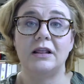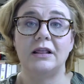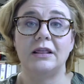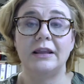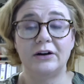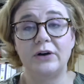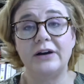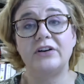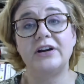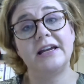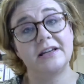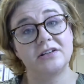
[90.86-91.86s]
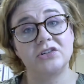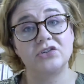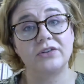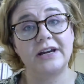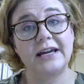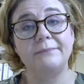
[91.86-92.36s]
literary
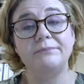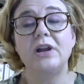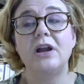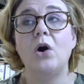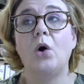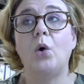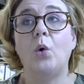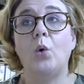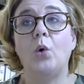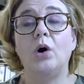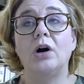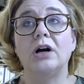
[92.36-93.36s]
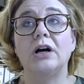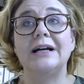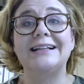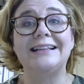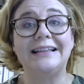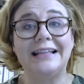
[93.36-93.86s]
history
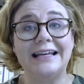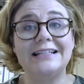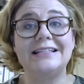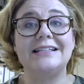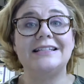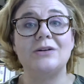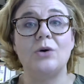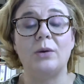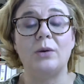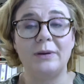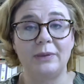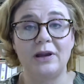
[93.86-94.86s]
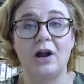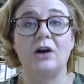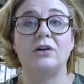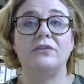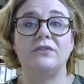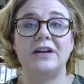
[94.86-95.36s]
or lists or
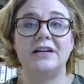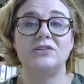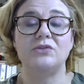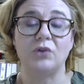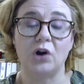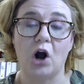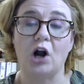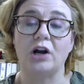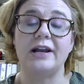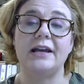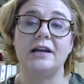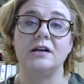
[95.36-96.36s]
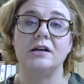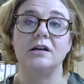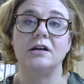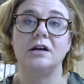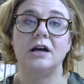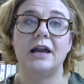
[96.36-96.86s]
bibliographies regarding
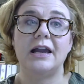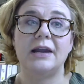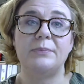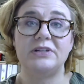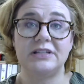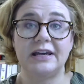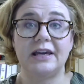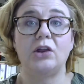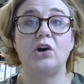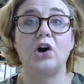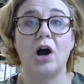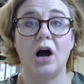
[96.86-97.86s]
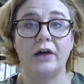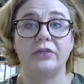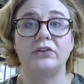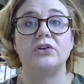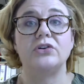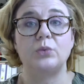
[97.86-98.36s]
a particular
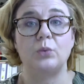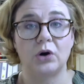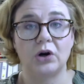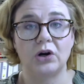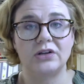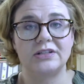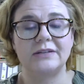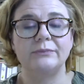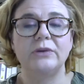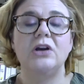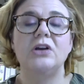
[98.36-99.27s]
author's works.